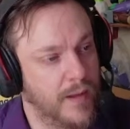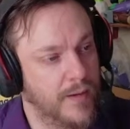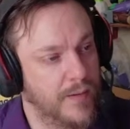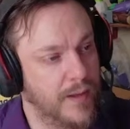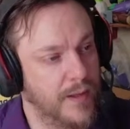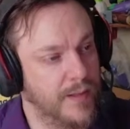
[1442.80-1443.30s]

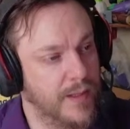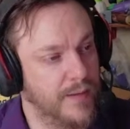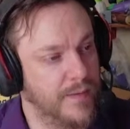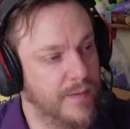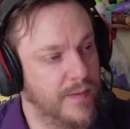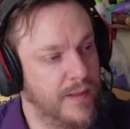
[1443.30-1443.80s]
And then
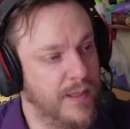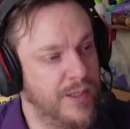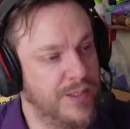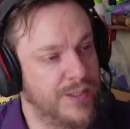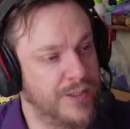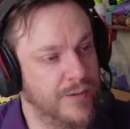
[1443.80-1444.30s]

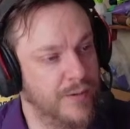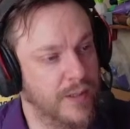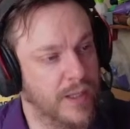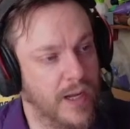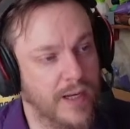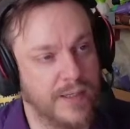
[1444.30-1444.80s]
these two
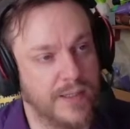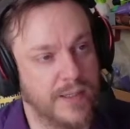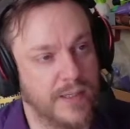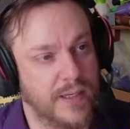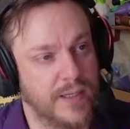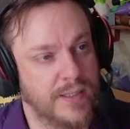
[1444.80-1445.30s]
align to
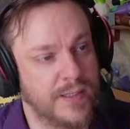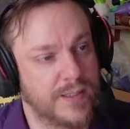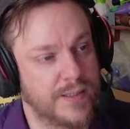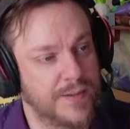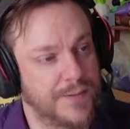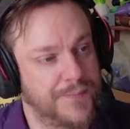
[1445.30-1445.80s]
this.
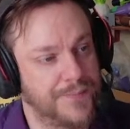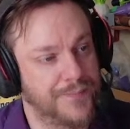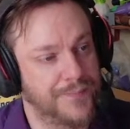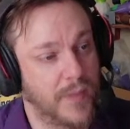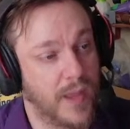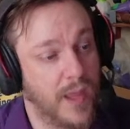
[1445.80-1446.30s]

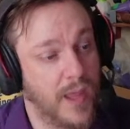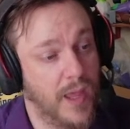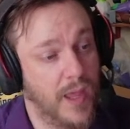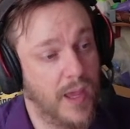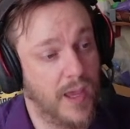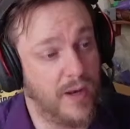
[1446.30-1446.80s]

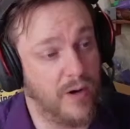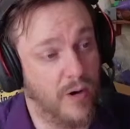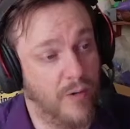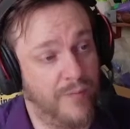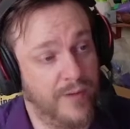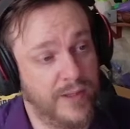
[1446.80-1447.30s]
And
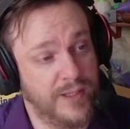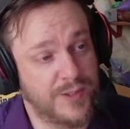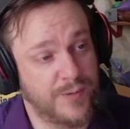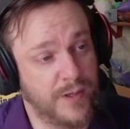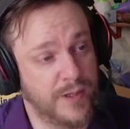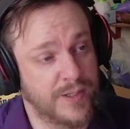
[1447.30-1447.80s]
hopefully this
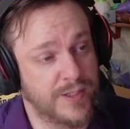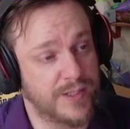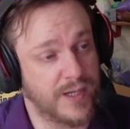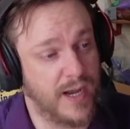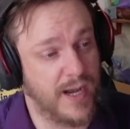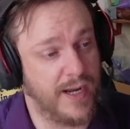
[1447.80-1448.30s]
works.
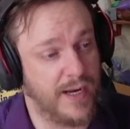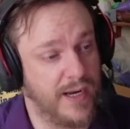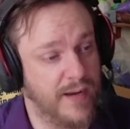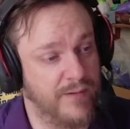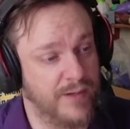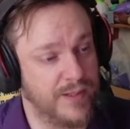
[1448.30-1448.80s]
I
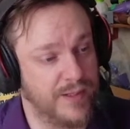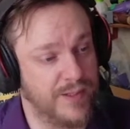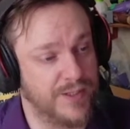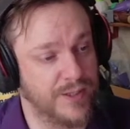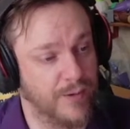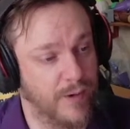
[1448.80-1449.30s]
haven't done
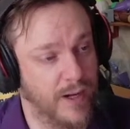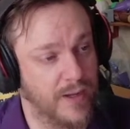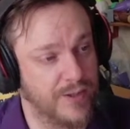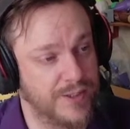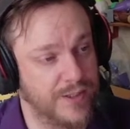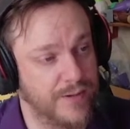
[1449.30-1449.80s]
this in a while, so.